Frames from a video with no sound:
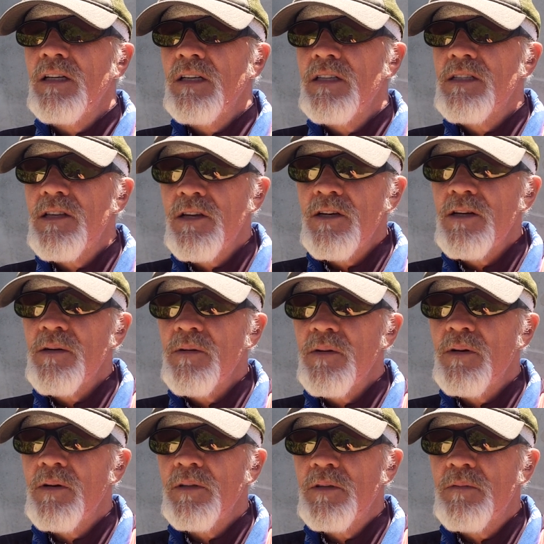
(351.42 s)
Is there
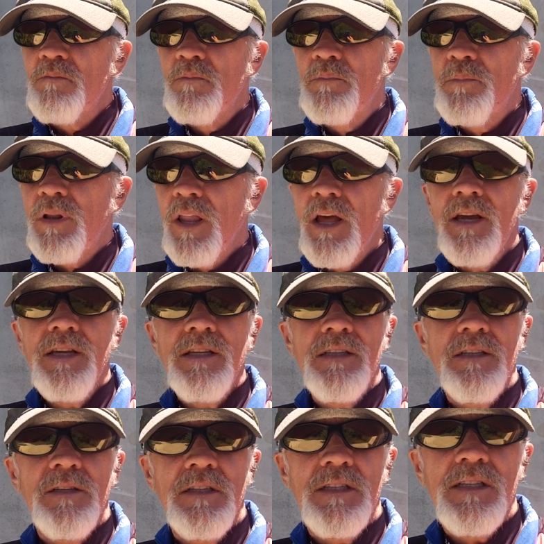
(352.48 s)
a
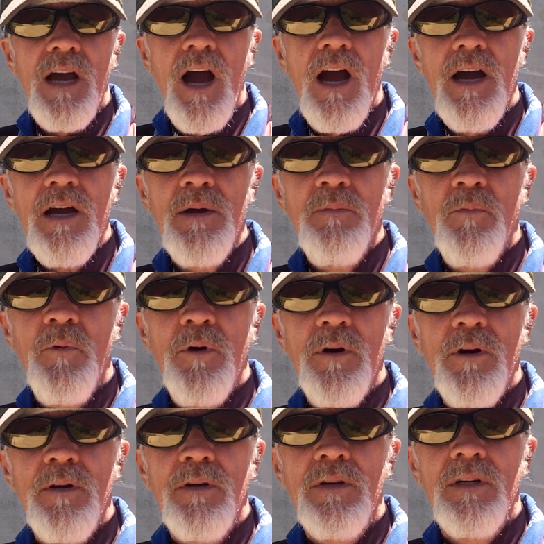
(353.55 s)
place and a time
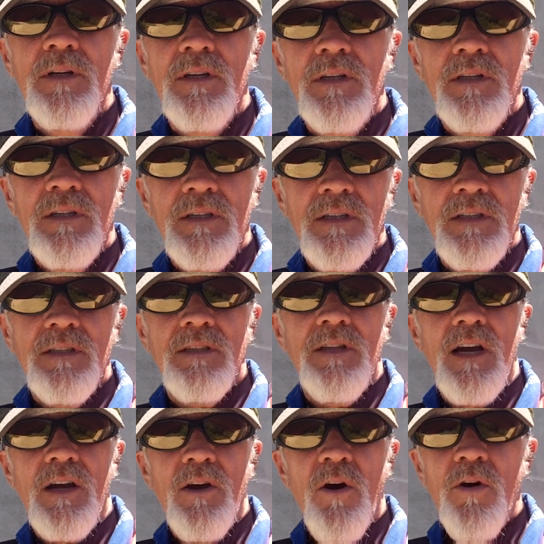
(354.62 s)
where
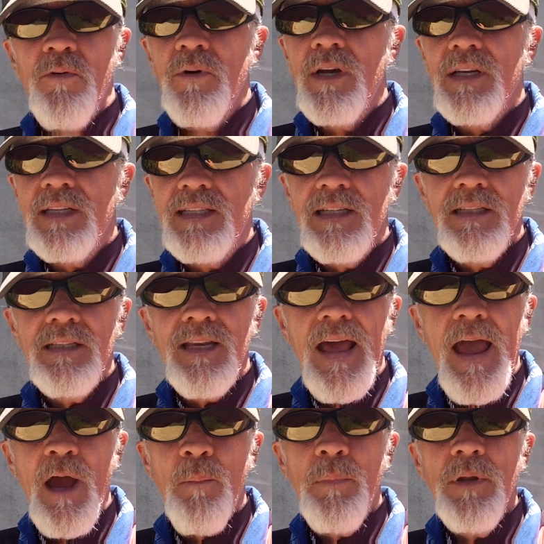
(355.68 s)
that car wreck didn't
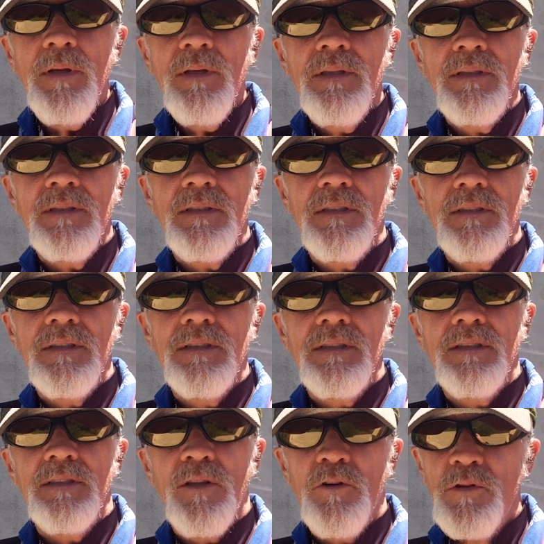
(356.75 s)
happen?
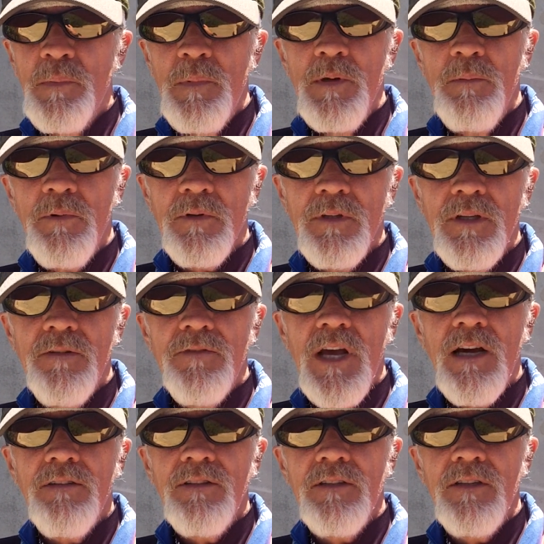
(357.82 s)
And those people lived
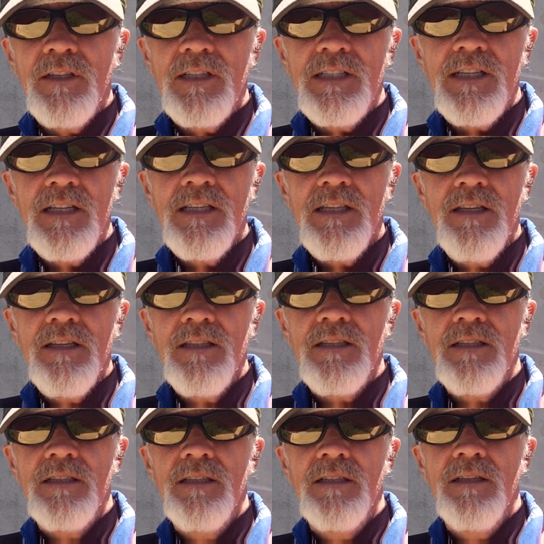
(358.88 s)
out their existence?